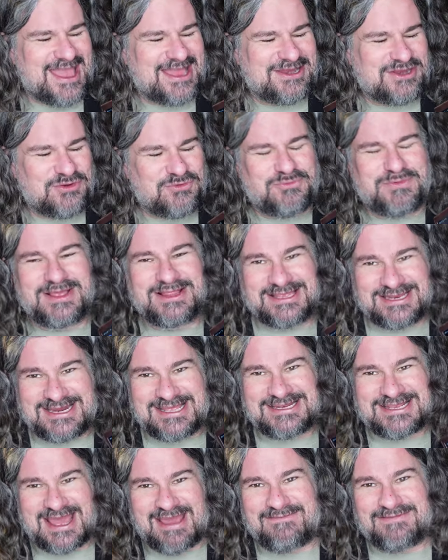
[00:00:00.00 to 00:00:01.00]
you really
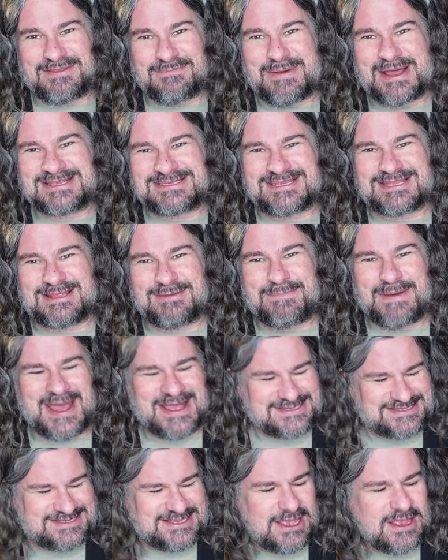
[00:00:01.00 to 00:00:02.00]
need to have the best of the
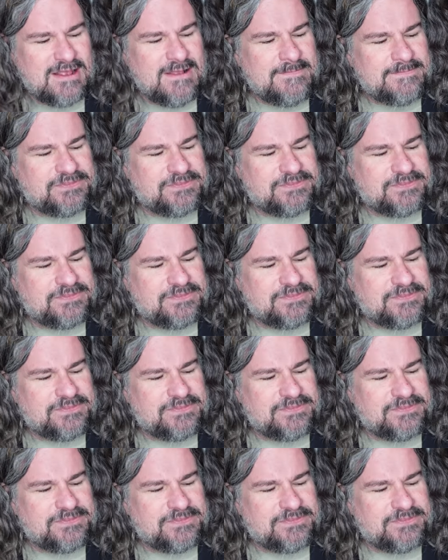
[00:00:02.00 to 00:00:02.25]
best,